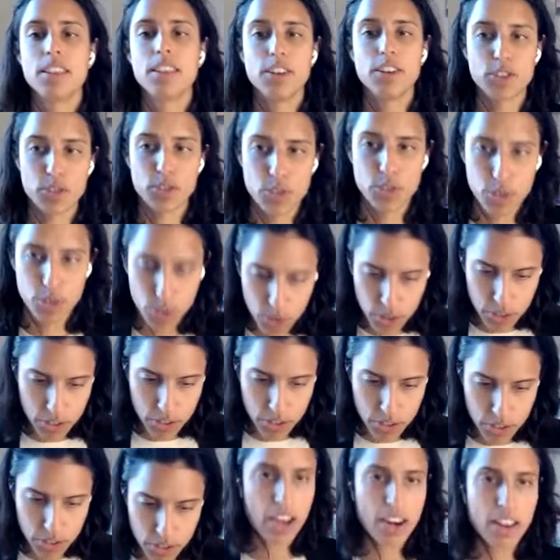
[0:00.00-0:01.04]
then as soon as
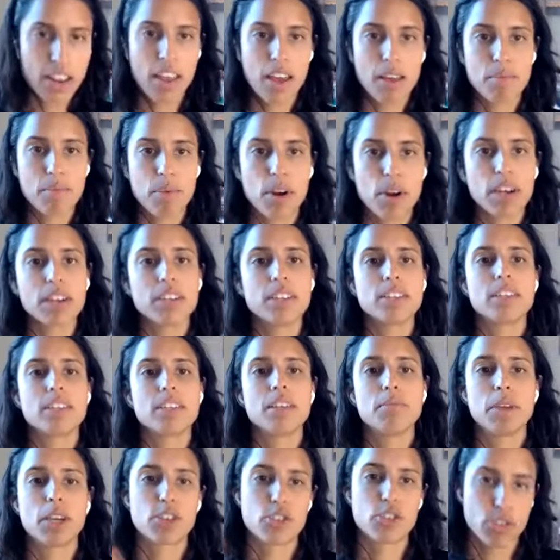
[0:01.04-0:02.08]
they're out of that
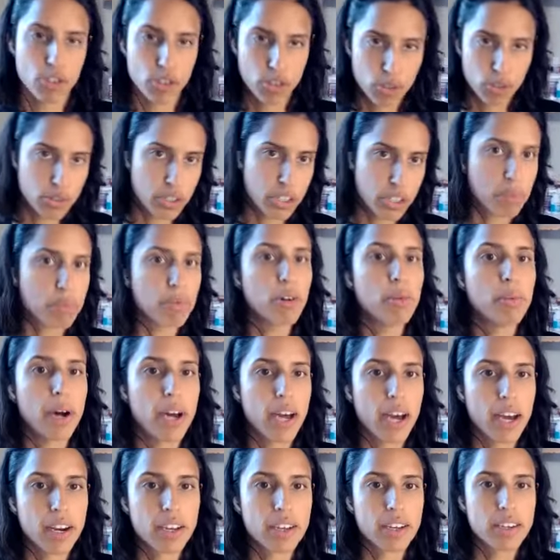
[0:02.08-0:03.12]
pregnancy, make sure you're using a
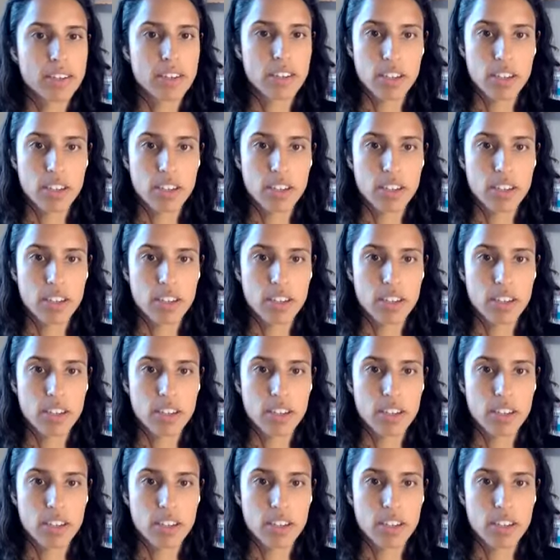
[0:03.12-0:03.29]
probiotic,